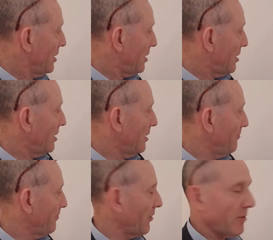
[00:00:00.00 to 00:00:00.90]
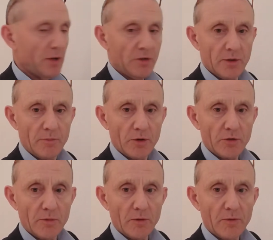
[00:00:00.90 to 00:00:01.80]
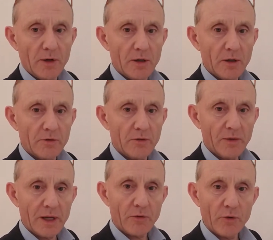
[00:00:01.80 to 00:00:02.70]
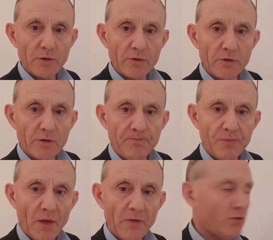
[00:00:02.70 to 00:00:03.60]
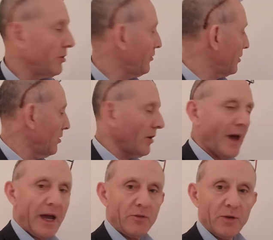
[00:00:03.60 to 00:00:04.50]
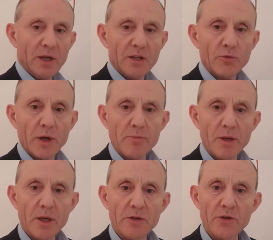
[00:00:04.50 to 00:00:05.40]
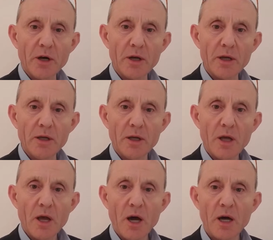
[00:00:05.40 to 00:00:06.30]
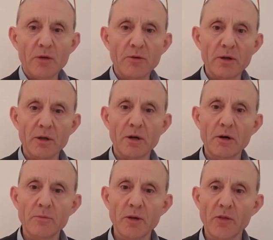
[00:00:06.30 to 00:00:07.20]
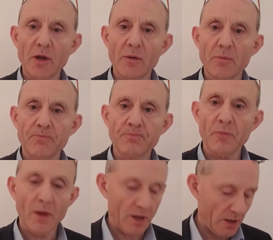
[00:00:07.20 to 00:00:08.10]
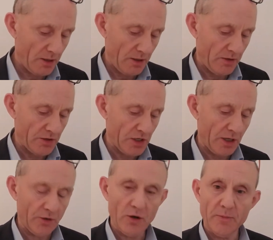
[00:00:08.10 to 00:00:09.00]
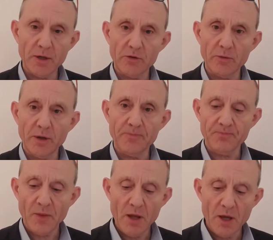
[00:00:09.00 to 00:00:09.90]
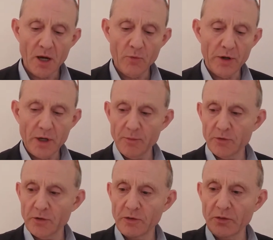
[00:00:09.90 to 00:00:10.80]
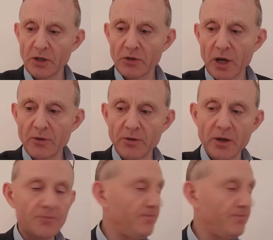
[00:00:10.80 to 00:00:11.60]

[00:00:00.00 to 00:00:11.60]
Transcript: at the base of the mushroom, you'll find lots of like roots, and these roots are called hyphae, H-Y-P-H-I-E, hyphae. You'll learn about them in the cell topic as well. And what happens is that these hyphae